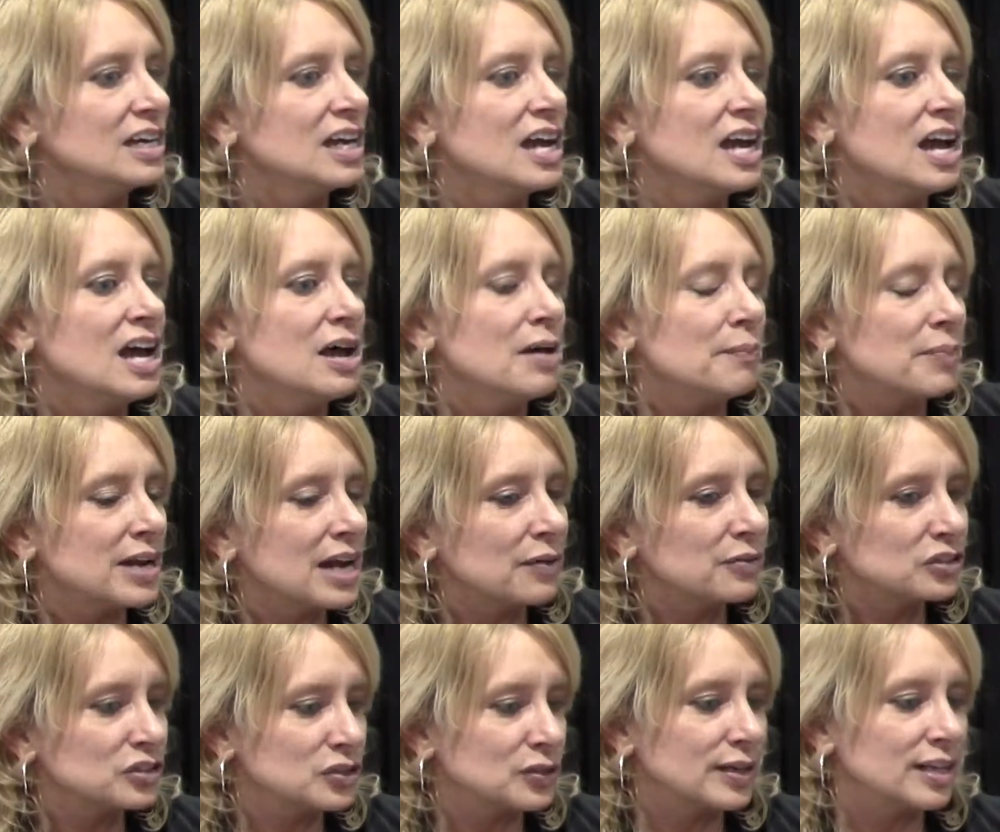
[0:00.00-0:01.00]
Sure. But I
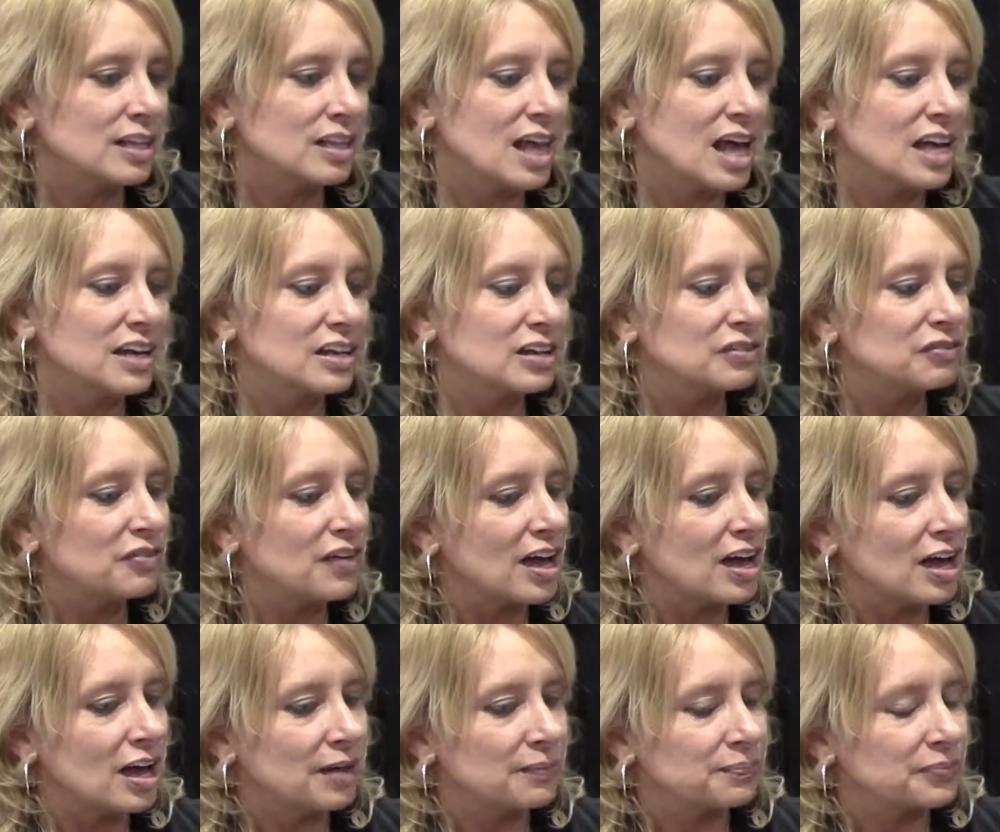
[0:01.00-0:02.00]
was doing a lot of.
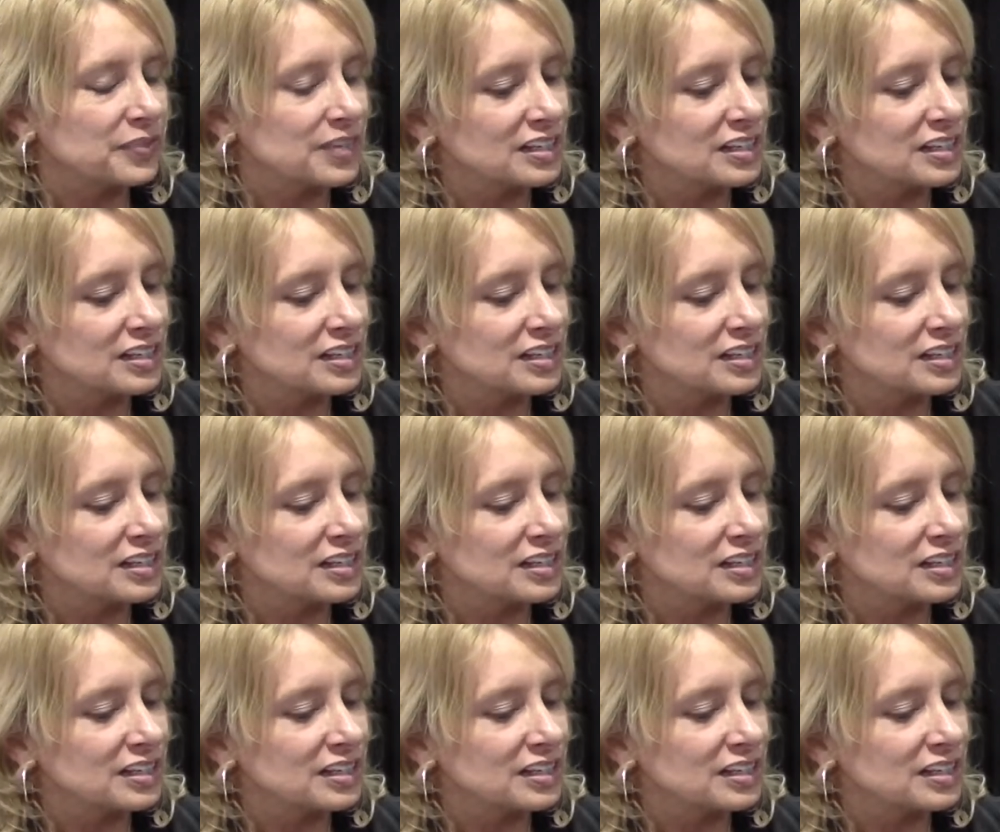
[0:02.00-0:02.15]
Um,